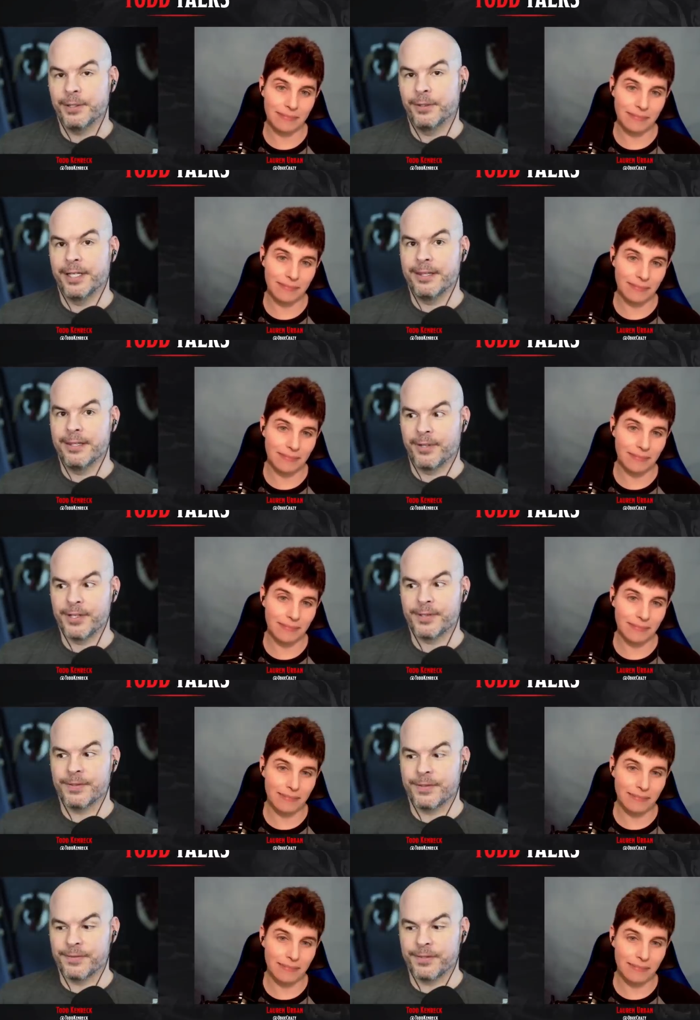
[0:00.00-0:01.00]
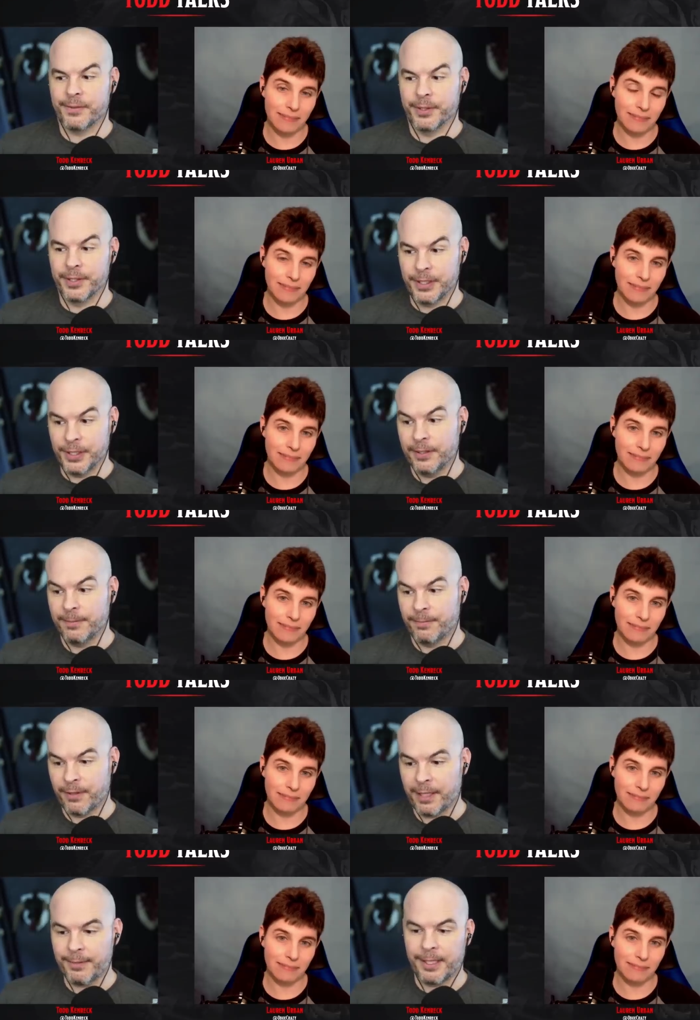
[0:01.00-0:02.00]
Speaker 1: and you're in the presence of someone, you're
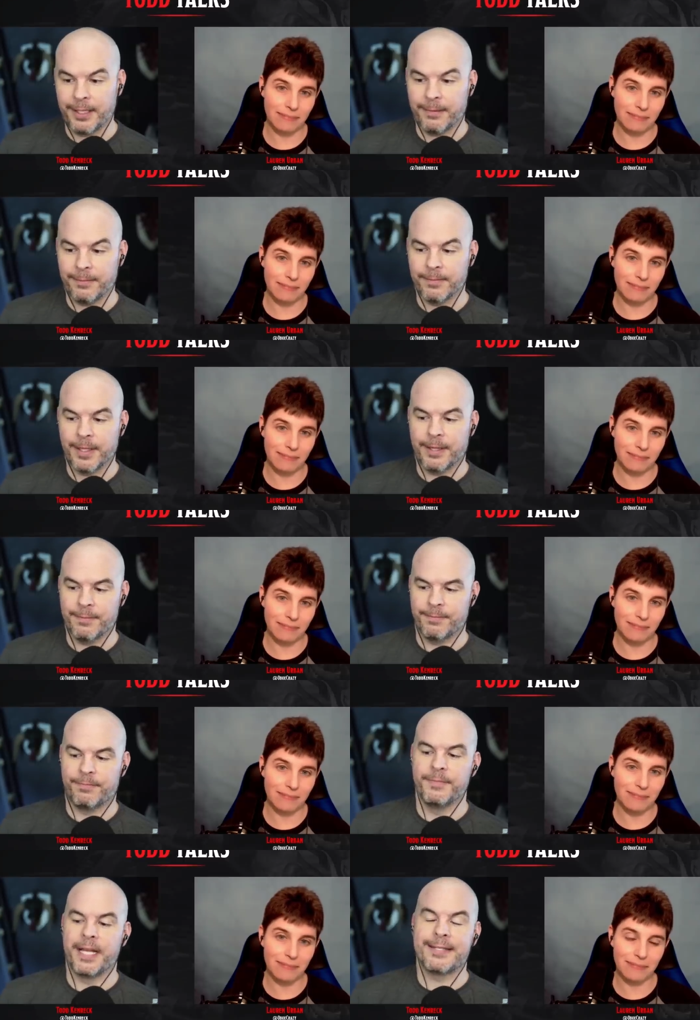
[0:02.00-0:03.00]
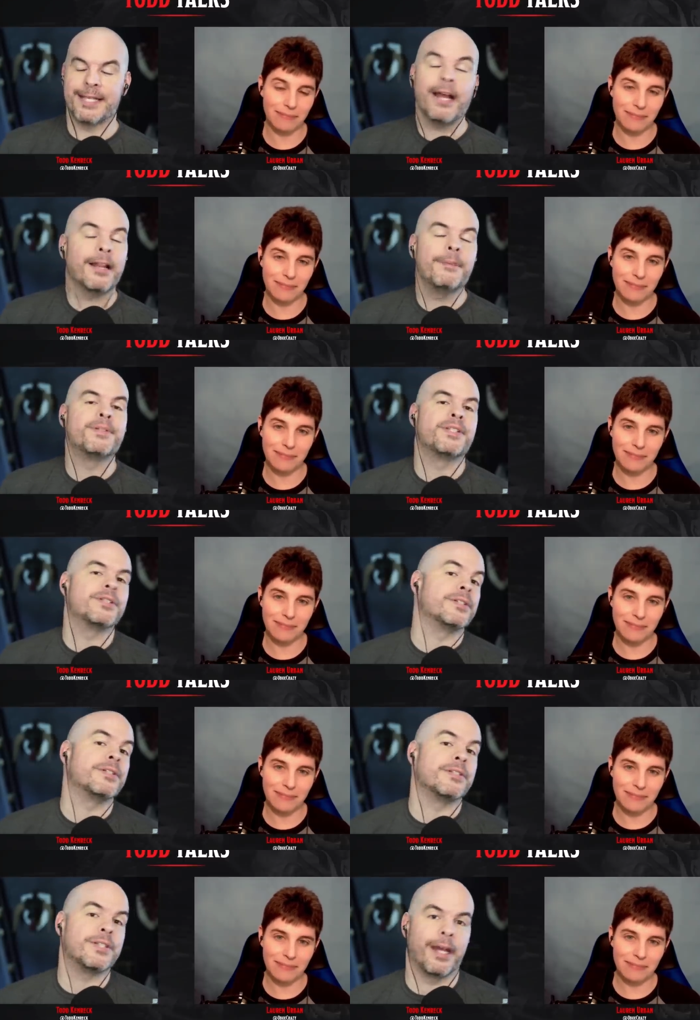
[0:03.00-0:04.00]
probably exactly
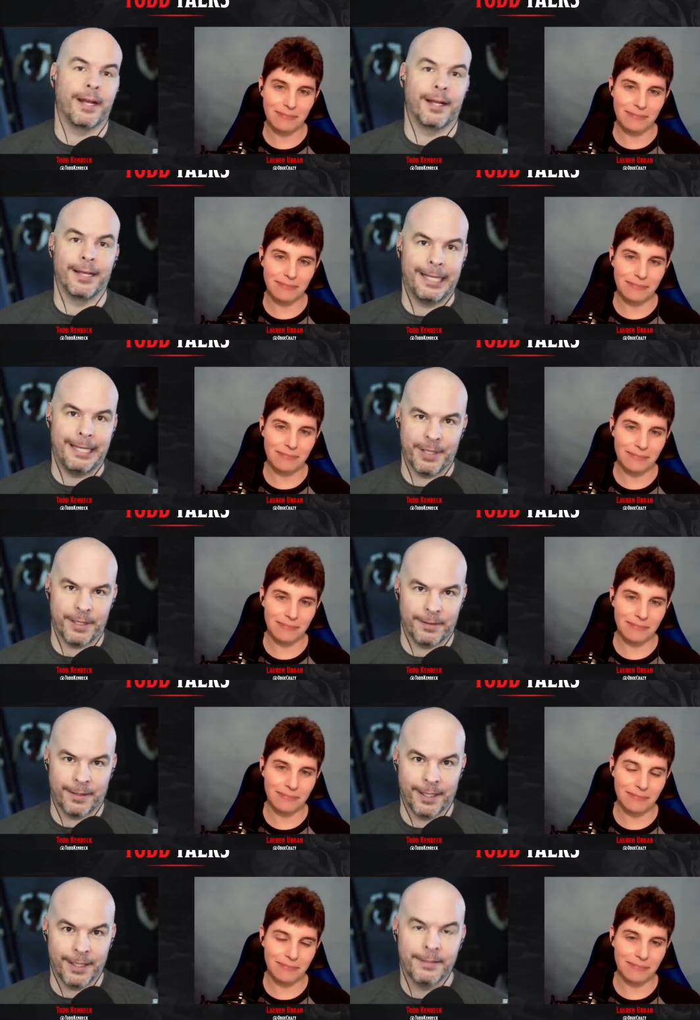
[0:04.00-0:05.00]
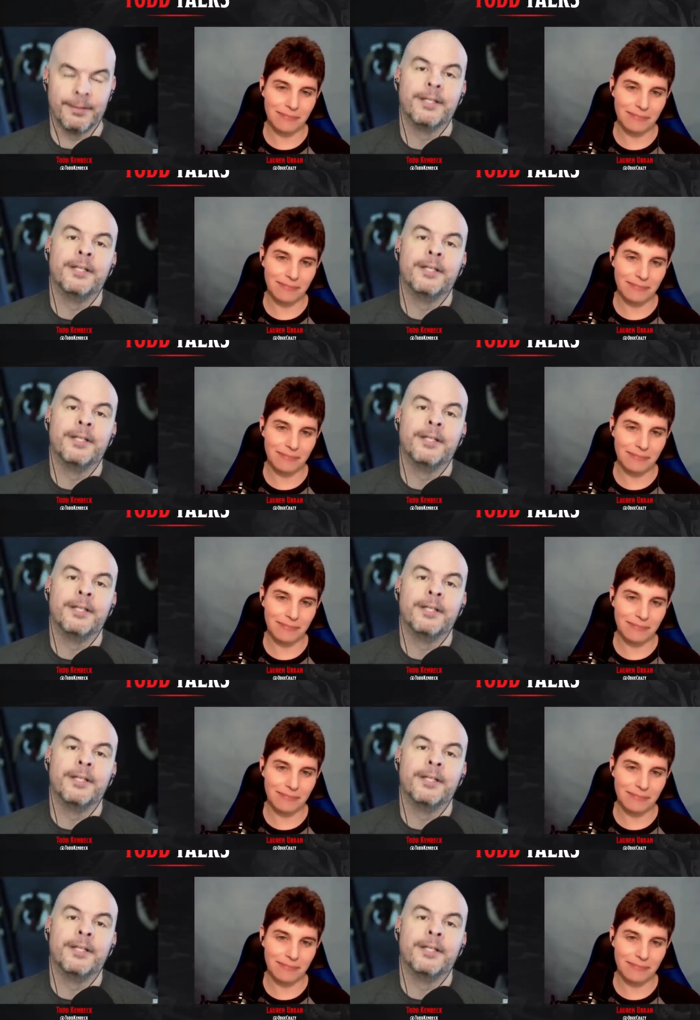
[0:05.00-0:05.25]
positioned to see a gleam in their eye.